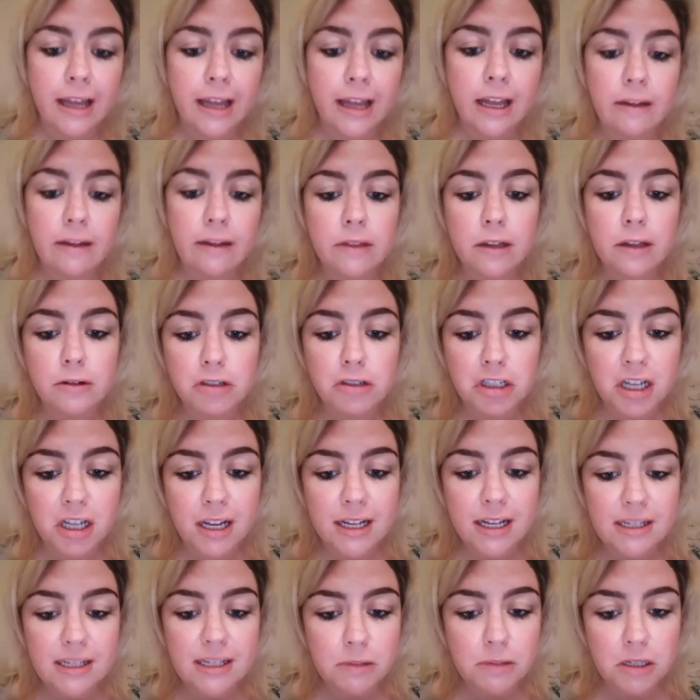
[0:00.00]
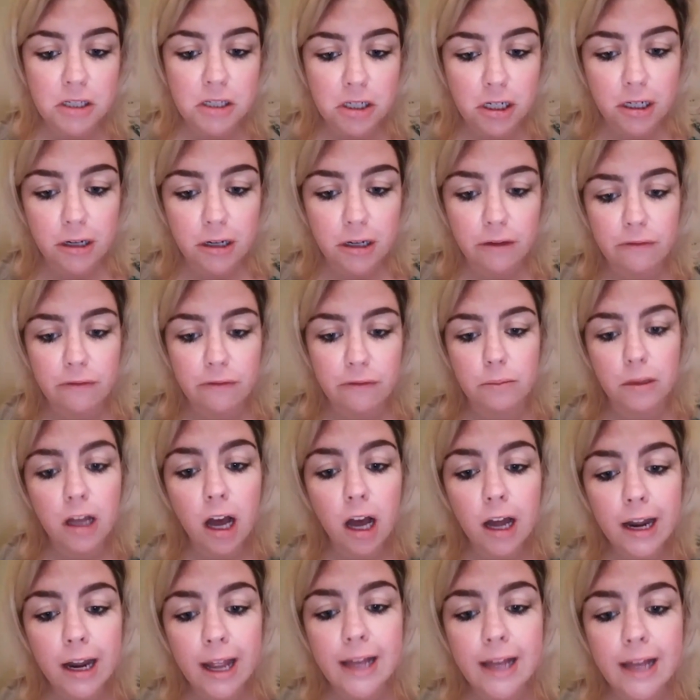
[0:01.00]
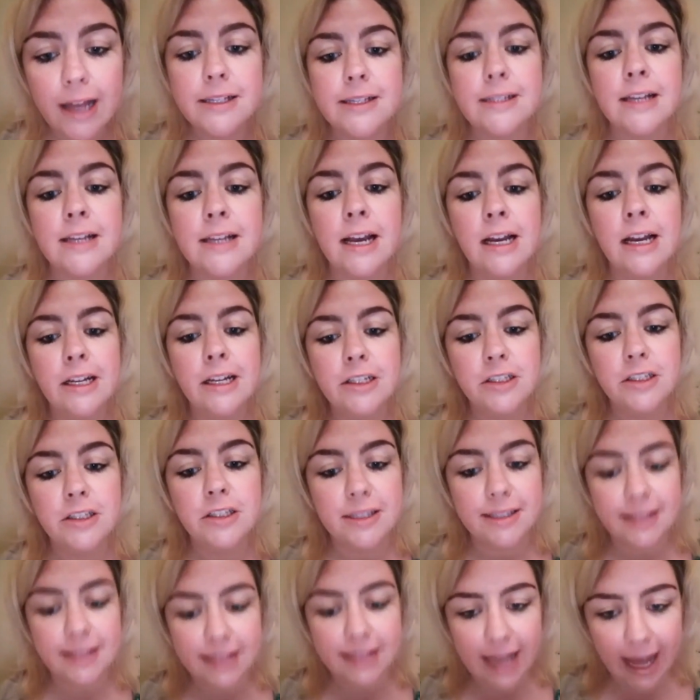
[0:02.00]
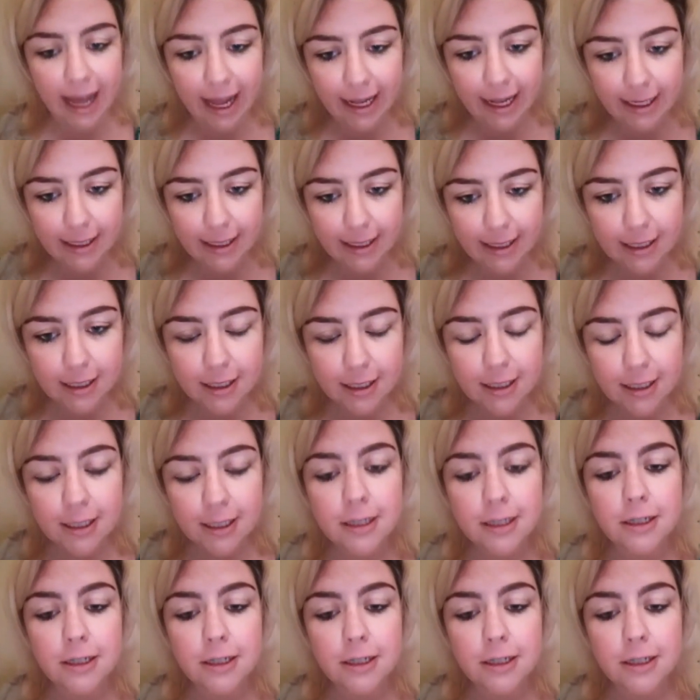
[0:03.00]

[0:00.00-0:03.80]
Even though she has been turned from goddess to saint,